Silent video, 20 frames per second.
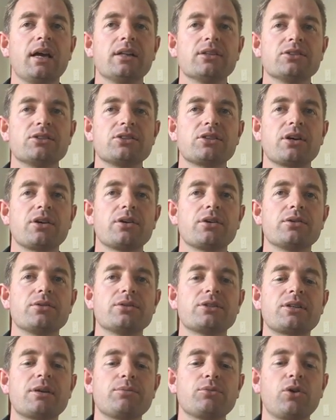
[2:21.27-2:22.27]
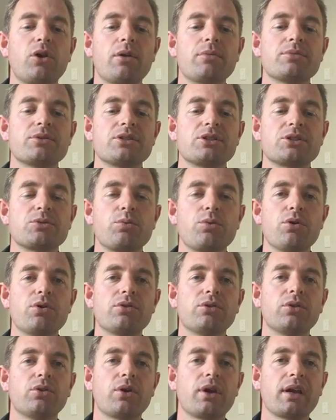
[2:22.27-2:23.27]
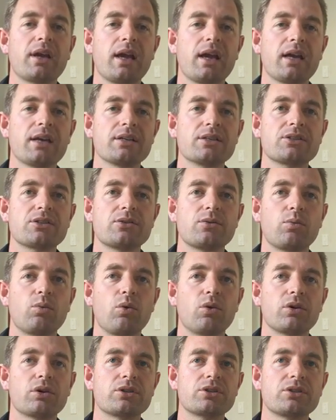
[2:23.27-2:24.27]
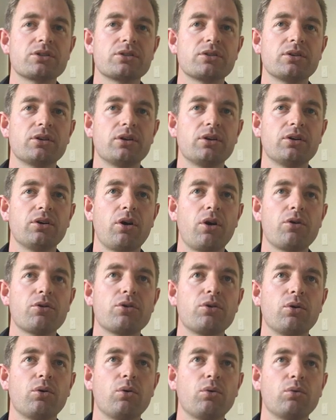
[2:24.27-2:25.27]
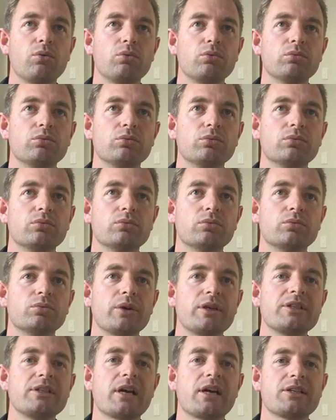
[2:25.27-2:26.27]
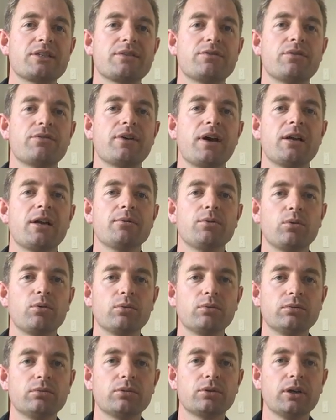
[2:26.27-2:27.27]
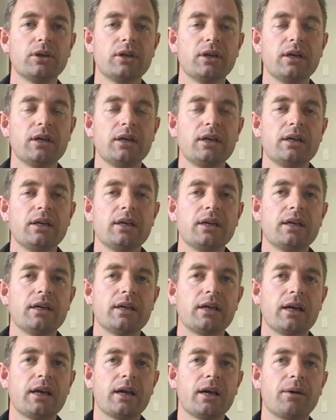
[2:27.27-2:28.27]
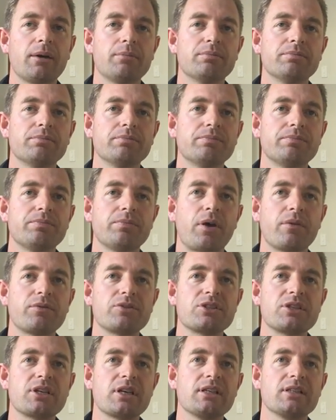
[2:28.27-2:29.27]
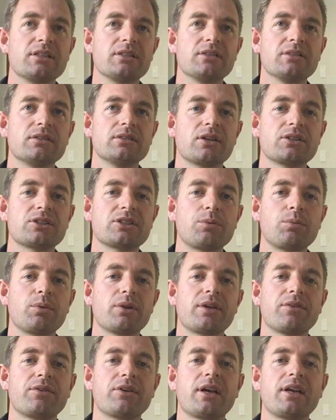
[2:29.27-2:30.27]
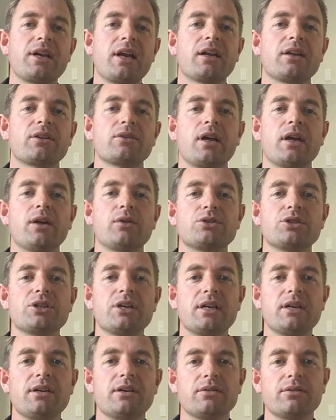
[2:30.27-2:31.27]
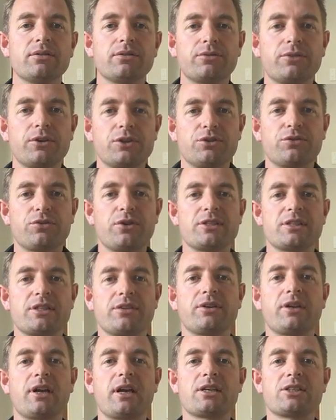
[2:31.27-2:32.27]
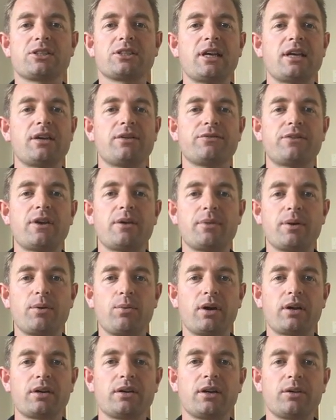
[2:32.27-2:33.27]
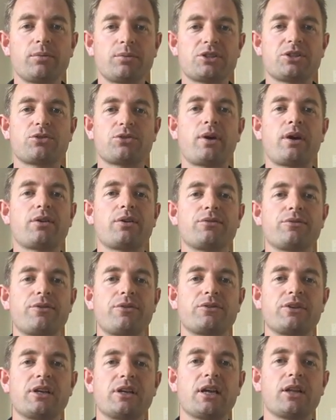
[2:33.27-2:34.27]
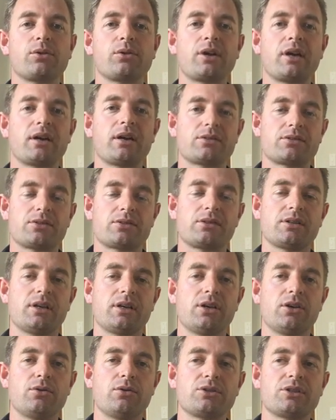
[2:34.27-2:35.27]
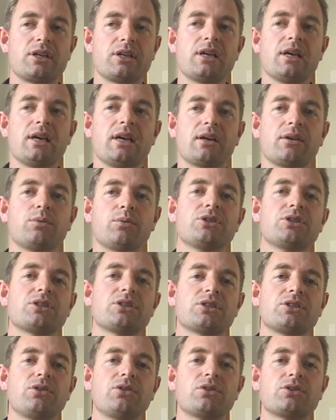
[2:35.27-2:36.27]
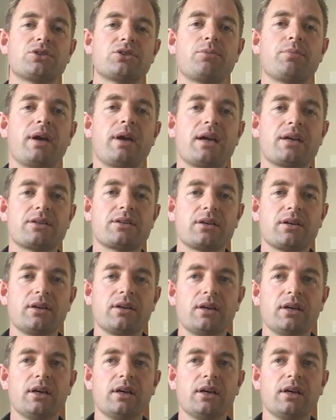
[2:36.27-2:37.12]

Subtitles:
and so sometimes it's worth looking at what local retailers have available. I've seen one the other day, an LG fridge freezer of the day, a standard family one, and it was 350 kilowatt hours it used a year, which is not so bad.